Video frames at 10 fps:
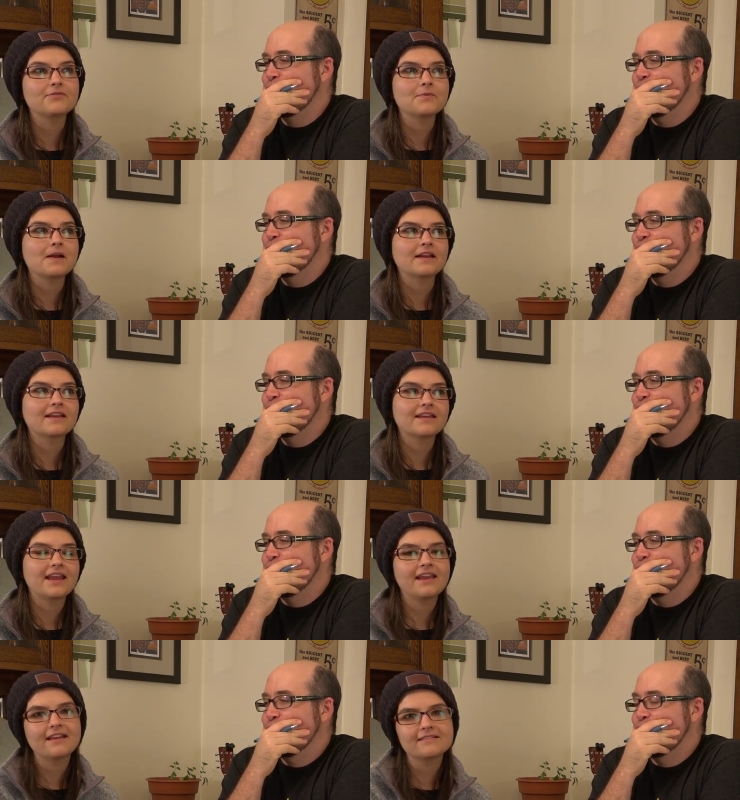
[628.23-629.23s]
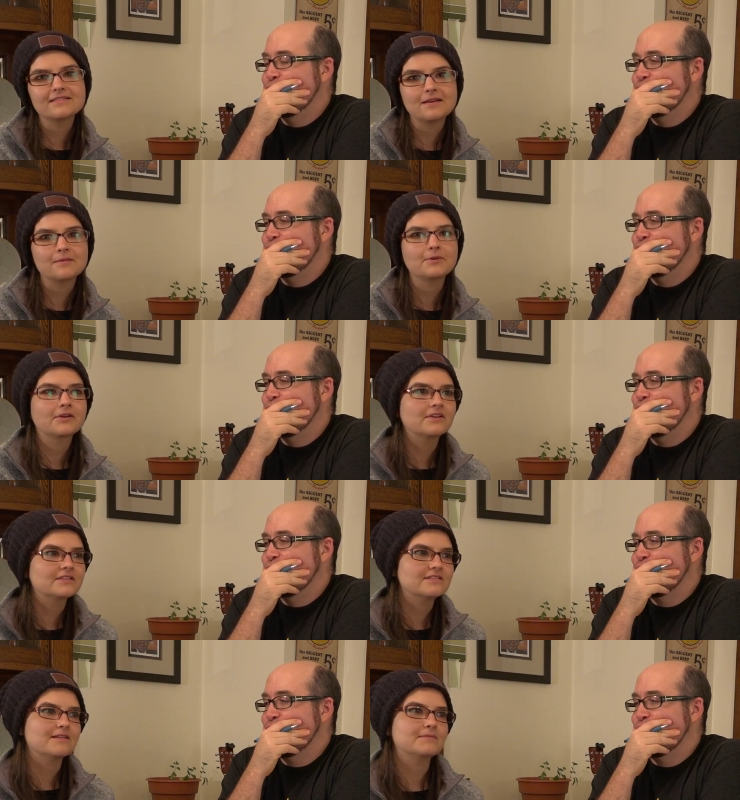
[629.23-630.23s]
Speaker 1: If you want to can some or
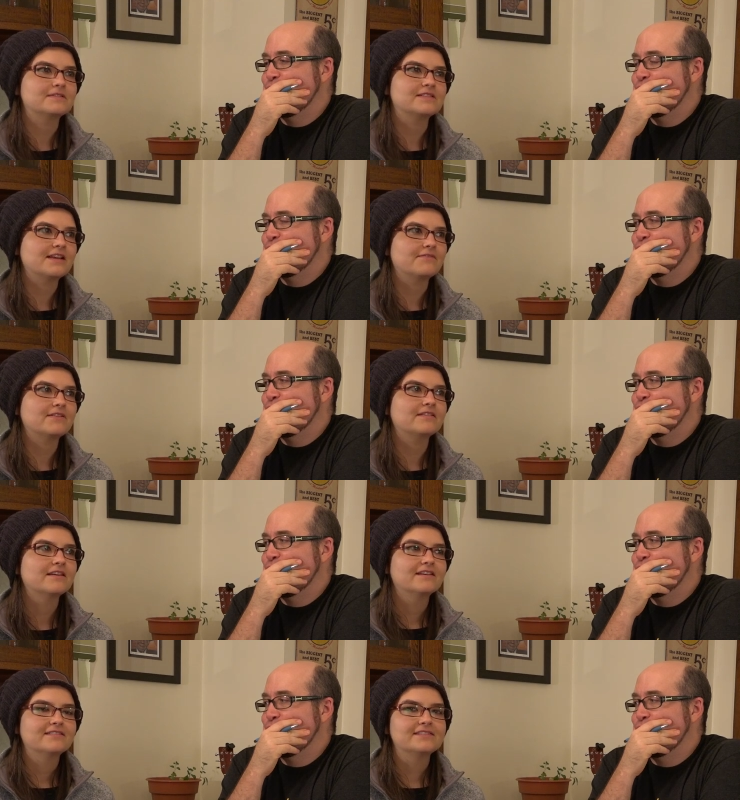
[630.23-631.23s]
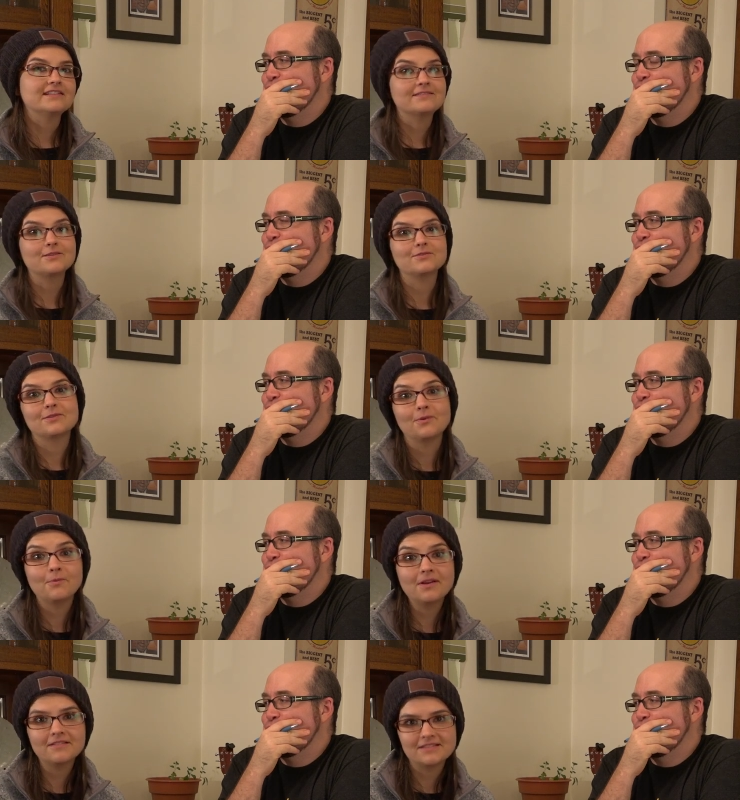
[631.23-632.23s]
cook some and save it to eat salsa in the
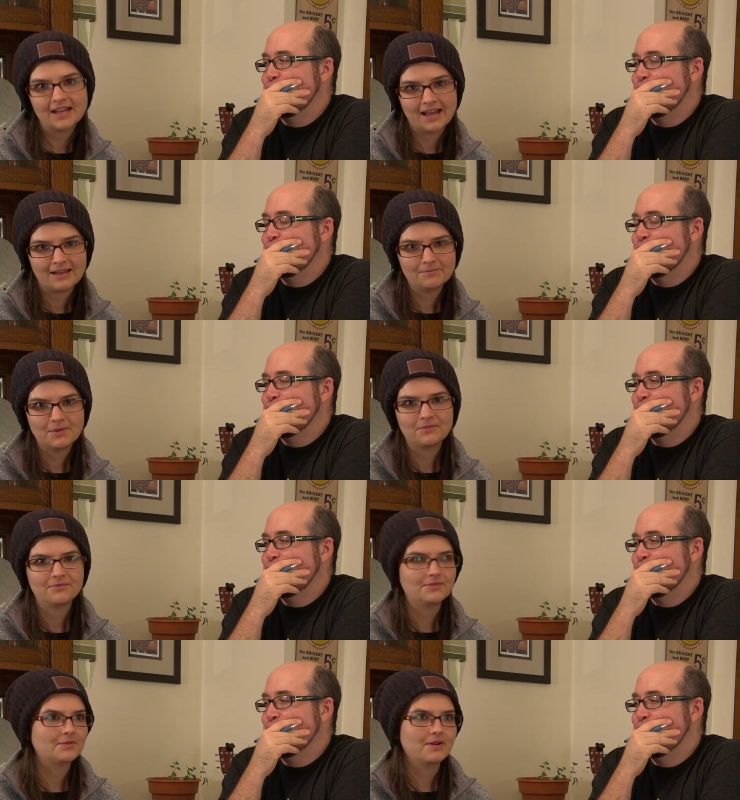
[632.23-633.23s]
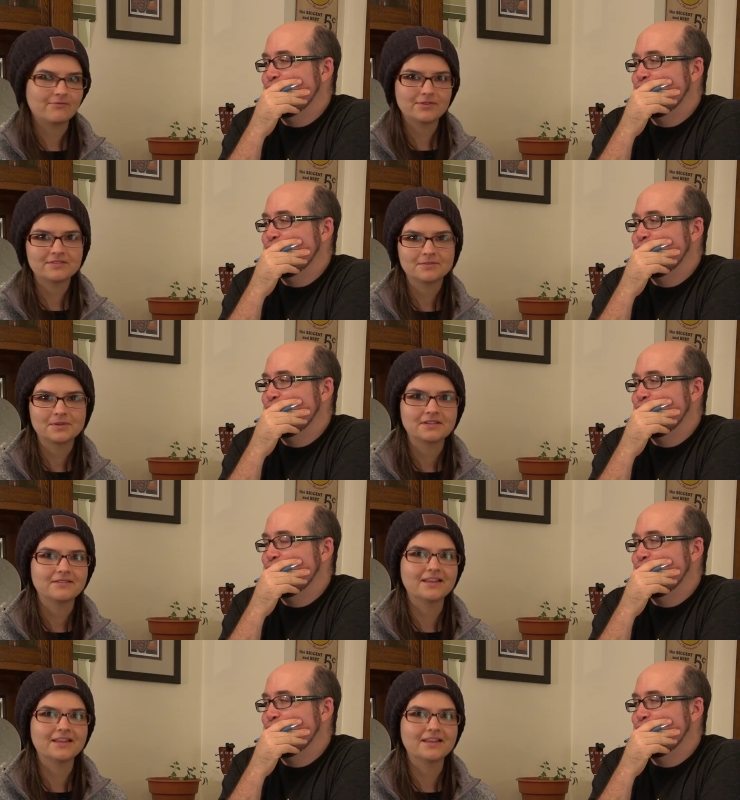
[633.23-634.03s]
wintertime, if you have winter where you